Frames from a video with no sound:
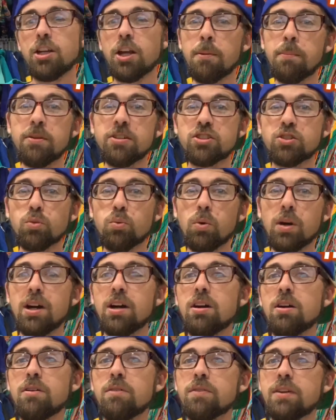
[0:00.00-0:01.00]
Number
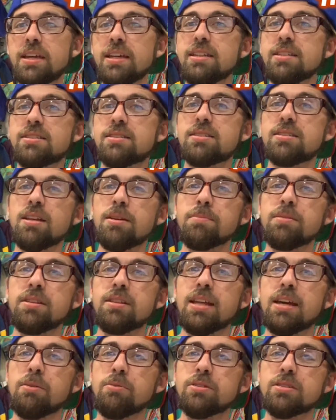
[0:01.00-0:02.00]
12 is
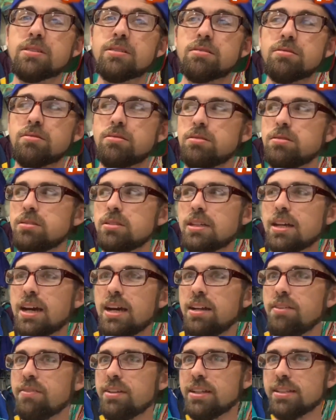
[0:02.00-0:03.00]
something that was
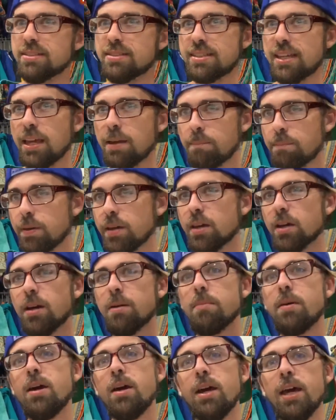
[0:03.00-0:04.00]
kind of an insane
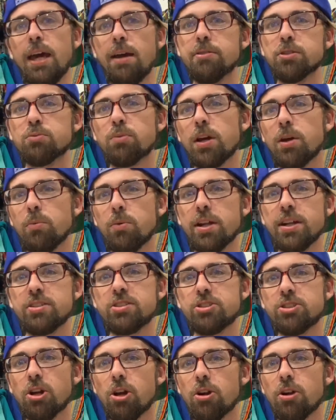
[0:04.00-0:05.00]
pickup. It was right when I
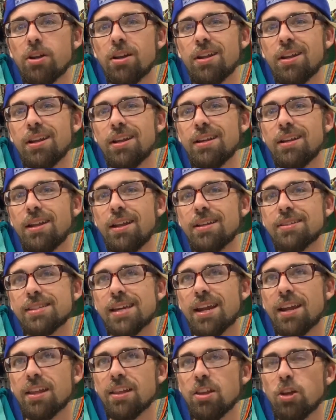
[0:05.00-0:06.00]
started. It is
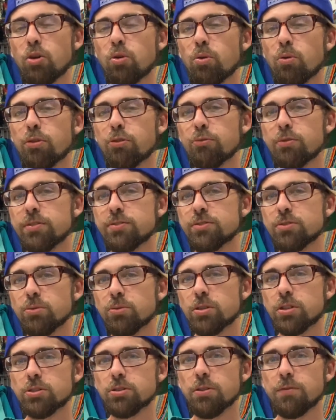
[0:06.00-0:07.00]
at a local thrift
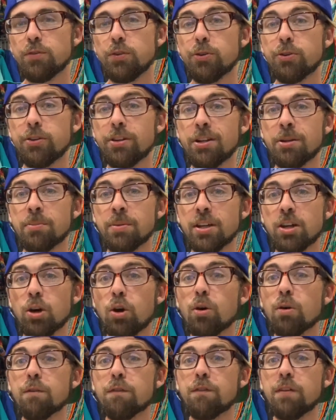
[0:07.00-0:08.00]
store, so if you're near me,
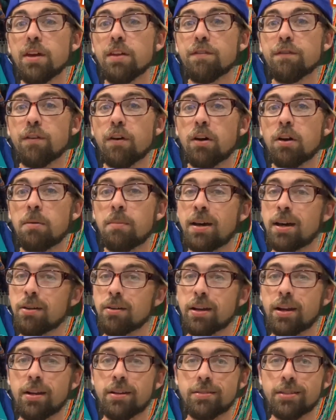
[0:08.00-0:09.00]
called Faith Farm. I
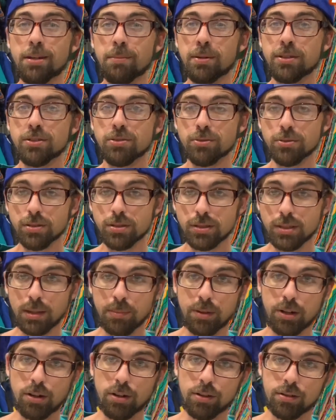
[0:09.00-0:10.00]
don't care, take my sources,
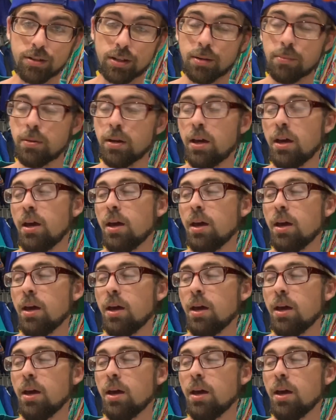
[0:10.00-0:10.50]
I'm there all the time.